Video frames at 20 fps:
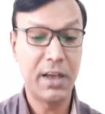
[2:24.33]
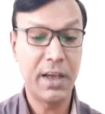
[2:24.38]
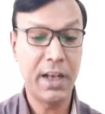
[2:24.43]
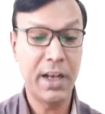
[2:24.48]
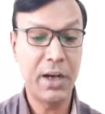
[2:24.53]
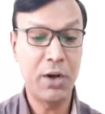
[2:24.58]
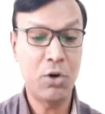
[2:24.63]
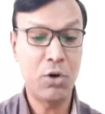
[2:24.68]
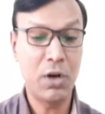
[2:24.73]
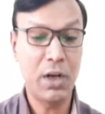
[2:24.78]

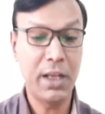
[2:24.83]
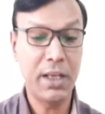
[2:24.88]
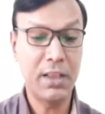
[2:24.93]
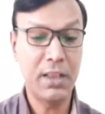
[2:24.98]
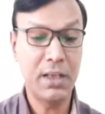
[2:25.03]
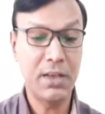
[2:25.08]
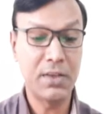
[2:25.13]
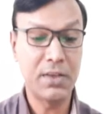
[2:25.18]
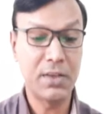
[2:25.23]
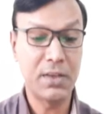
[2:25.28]
can I draw
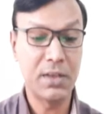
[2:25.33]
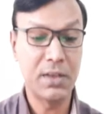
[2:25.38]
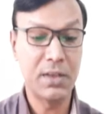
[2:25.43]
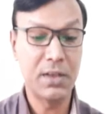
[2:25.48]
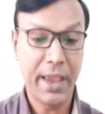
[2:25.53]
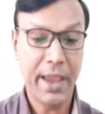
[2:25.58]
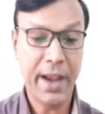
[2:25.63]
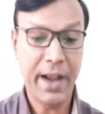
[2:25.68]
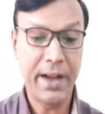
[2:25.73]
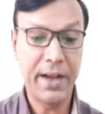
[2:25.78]
like this
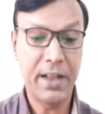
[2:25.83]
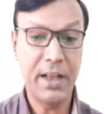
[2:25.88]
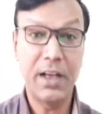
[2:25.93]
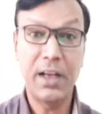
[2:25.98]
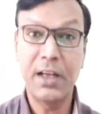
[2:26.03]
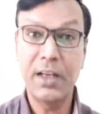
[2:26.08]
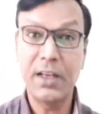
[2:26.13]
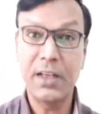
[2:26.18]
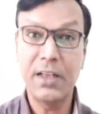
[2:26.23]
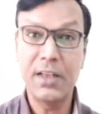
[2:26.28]
and
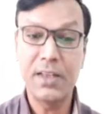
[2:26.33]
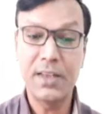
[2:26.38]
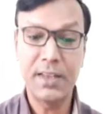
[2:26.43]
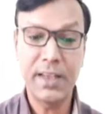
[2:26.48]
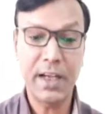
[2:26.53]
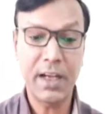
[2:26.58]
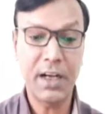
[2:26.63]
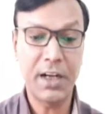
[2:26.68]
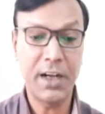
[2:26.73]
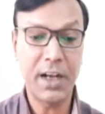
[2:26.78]
a
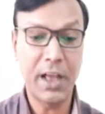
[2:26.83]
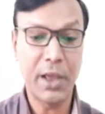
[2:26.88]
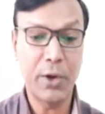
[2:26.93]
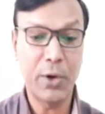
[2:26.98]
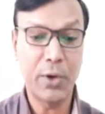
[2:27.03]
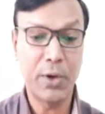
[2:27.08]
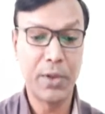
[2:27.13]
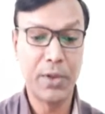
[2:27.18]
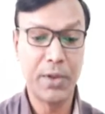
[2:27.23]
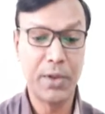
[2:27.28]
second
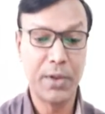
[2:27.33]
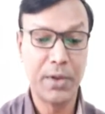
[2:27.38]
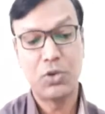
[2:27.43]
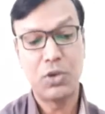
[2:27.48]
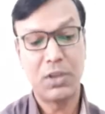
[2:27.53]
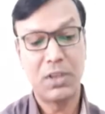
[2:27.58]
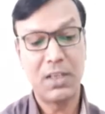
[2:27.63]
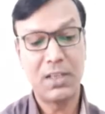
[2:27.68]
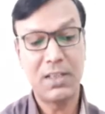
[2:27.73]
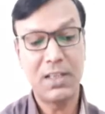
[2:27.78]
diode
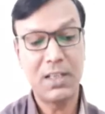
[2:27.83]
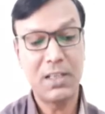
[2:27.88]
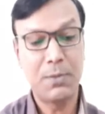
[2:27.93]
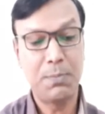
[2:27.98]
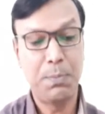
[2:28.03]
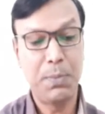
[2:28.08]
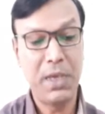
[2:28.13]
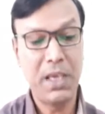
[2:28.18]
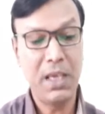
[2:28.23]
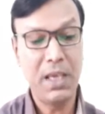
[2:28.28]
so this is
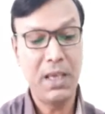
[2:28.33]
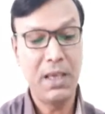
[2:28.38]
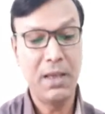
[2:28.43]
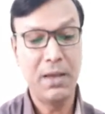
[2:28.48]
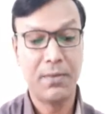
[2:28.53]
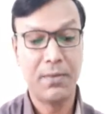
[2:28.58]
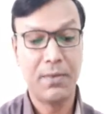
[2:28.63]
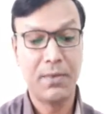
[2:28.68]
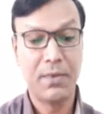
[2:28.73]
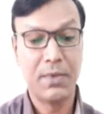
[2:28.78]
P
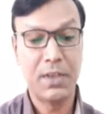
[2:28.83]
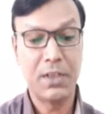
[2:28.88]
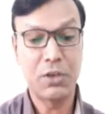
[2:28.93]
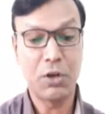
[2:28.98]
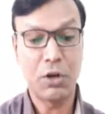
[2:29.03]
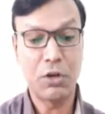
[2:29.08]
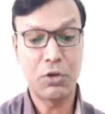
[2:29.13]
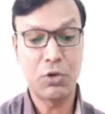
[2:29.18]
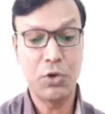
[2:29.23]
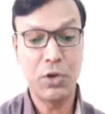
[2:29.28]

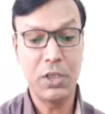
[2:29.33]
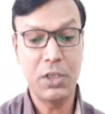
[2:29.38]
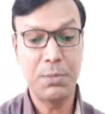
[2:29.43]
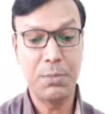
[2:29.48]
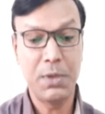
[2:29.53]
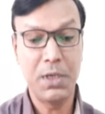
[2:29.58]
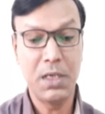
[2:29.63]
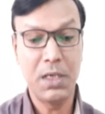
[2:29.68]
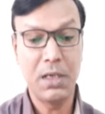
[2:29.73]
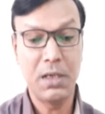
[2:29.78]
this also is
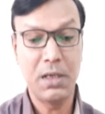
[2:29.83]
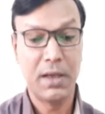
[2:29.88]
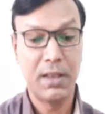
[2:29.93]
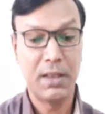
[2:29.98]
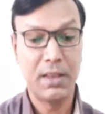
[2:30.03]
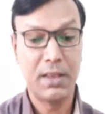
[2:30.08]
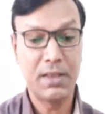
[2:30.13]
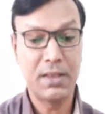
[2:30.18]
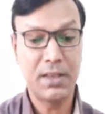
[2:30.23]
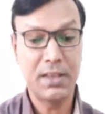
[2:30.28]
P
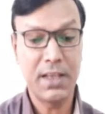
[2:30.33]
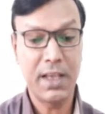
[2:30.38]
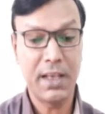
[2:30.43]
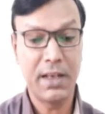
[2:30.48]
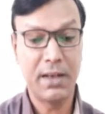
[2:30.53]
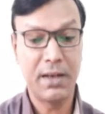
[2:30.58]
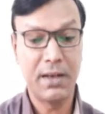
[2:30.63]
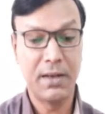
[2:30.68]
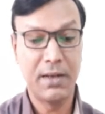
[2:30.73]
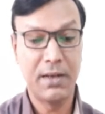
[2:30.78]
this is
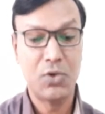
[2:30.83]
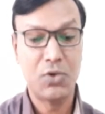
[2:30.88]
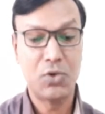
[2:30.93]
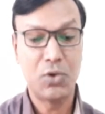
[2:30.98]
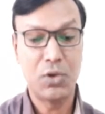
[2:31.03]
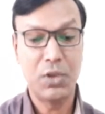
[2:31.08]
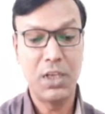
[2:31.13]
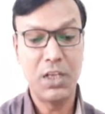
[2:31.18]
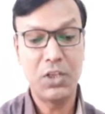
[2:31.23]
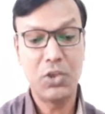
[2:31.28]
N
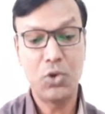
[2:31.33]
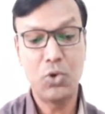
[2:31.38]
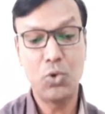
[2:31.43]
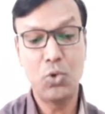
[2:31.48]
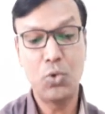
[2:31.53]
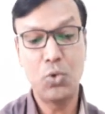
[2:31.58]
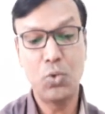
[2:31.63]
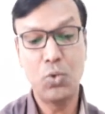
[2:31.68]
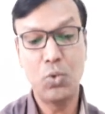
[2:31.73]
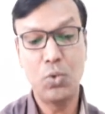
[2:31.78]
so these
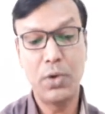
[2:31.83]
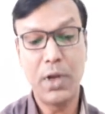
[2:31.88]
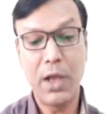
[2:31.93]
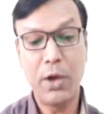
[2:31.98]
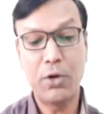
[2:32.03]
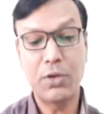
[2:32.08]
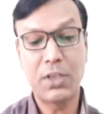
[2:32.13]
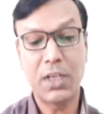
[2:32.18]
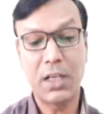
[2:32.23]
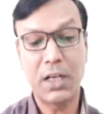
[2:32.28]
two
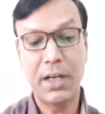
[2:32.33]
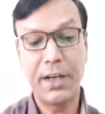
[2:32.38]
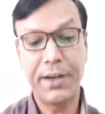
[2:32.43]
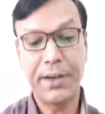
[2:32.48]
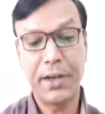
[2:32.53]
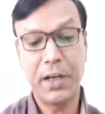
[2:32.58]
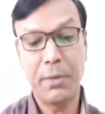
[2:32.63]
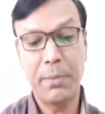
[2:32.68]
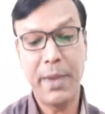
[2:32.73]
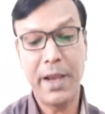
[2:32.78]
diodes are
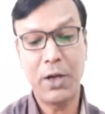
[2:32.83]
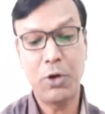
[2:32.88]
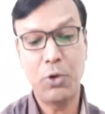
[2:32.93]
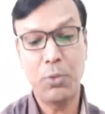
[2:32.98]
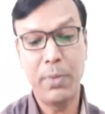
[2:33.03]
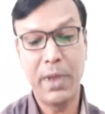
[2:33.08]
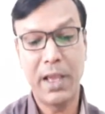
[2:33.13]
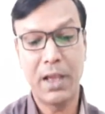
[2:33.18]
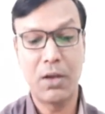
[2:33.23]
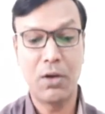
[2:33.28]
connected back
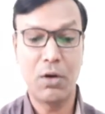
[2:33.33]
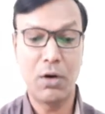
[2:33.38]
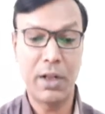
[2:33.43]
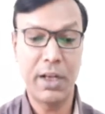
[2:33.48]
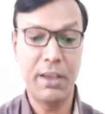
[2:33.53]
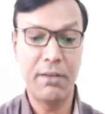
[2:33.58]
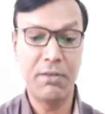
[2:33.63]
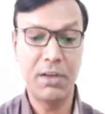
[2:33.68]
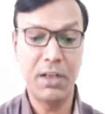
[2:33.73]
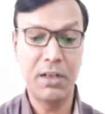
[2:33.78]
to back
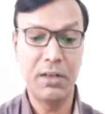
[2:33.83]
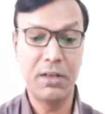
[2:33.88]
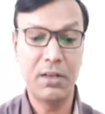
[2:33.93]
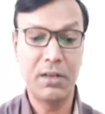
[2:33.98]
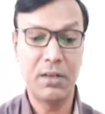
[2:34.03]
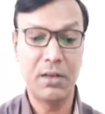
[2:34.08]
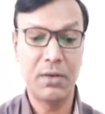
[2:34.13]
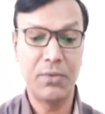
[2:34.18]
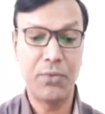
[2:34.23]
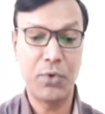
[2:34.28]
or
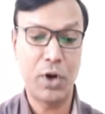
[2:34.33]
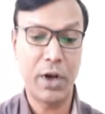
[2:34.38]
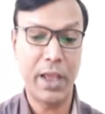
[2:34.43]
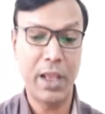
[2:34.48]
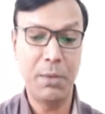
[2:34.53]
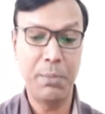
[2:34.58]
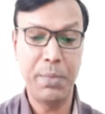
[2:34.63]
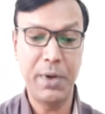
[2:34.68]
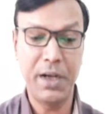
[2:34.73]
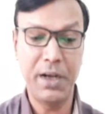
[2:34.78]
even uh, for
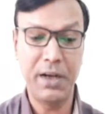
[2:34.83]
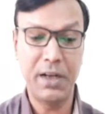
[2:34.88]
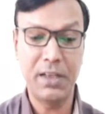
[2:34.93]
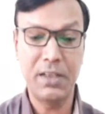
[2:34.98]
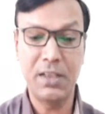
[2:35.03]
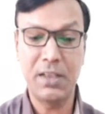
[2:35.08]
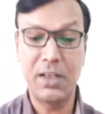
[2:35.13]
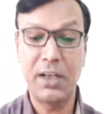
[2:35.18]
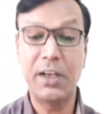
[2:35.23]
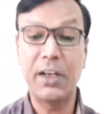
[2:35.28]
NPN
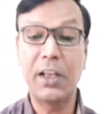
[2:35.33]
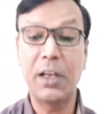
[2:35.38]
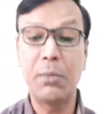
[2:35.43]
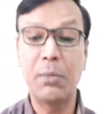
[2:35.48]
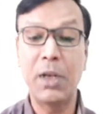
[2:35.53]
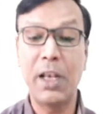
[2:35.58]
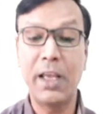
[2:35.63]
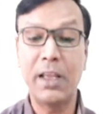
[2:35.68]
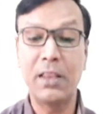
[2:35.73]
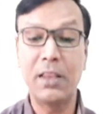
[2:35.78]
transistor it
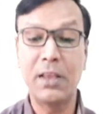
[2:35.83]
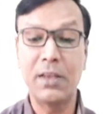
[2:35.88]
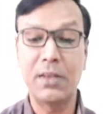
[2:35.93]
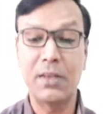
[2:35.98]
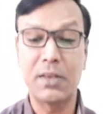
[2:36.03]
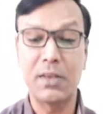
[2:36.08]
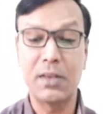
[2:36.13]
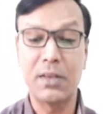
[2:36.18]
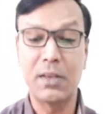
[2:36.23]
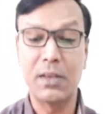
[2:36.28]
can be like
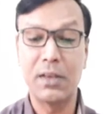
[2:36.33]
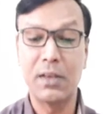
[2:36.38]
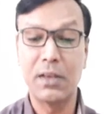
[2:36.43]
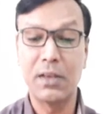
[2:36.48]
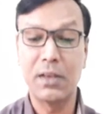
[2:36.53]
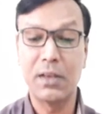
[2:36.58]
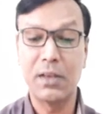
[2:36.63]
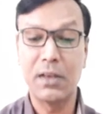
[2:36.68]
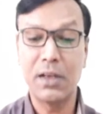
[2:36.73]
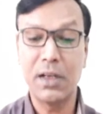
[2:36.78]
this
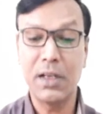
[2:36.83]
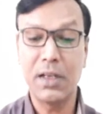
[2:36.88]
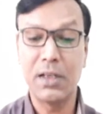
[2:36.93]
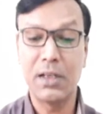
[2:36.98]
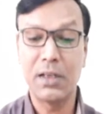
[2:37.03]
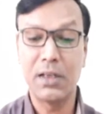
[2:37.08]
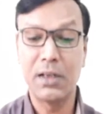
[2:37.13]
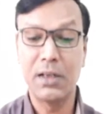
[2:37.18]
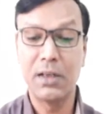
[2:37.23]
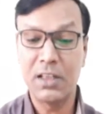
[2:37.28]
right
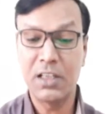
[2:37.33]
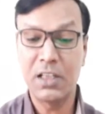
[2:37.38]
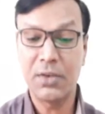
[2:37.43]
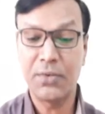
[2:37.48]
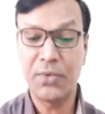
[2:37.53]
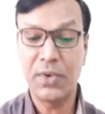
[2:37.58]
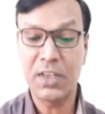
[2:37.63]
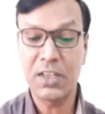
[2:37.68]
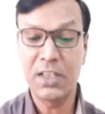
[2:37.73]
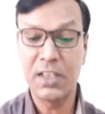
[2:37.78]
this is
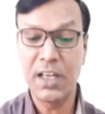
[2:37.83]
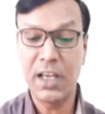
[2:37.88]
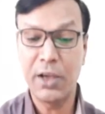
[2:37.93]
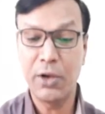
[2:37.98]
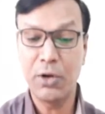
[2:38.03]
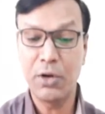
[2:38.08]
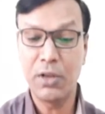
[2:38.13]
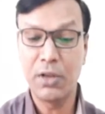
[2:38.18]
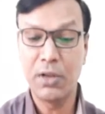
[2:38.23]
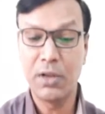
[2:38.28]
first
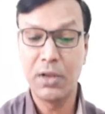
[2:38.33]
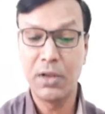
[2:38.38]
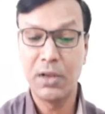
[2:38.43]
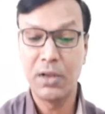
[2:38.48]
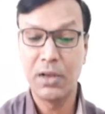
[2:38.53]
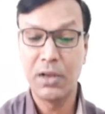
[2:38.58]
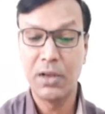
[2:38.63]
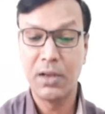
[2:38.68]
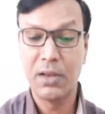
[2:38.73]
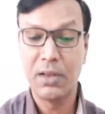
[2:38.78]
diode
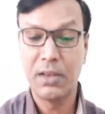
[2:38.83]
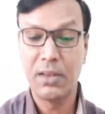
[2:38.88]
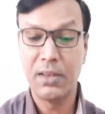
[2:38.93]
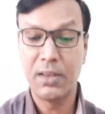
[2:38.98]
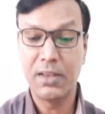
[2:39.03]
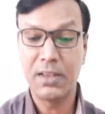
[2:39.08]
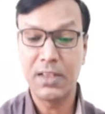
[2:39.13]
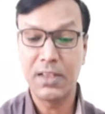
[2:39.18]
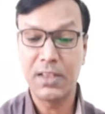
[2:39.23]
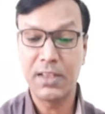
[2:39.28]

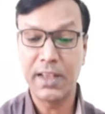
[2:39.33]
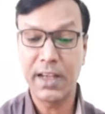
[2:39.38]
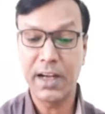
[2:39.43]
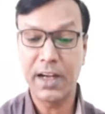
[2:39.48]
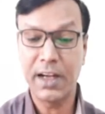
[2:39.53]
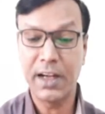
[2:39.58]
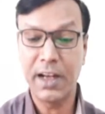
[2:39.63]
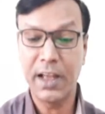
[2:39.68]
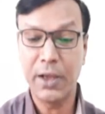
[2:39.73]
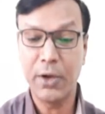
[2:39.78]
this is
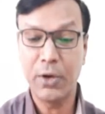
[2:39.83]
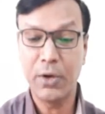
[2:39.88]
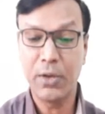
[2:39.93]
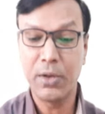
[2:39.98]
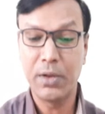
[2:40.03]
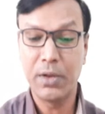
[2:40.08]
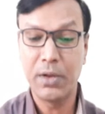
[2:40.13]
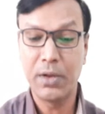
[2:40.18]
second diode